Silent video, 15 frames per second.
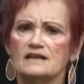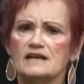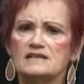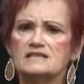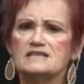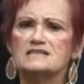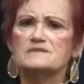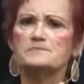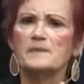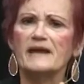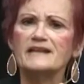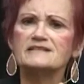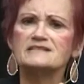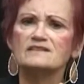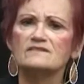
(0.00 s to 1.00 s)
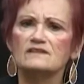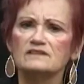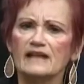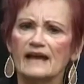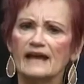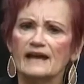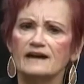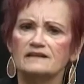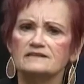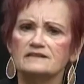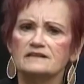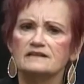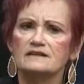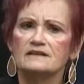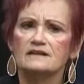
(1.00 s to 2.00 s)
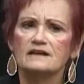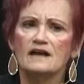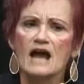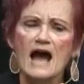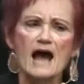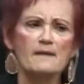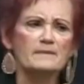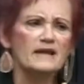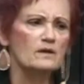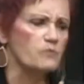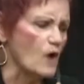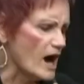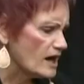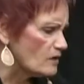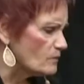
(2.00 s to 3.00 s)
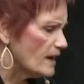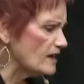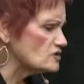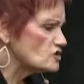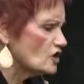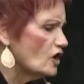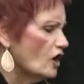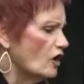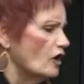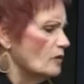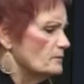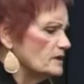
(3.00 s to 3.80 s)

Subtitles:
to speak to the land. How many walk around your home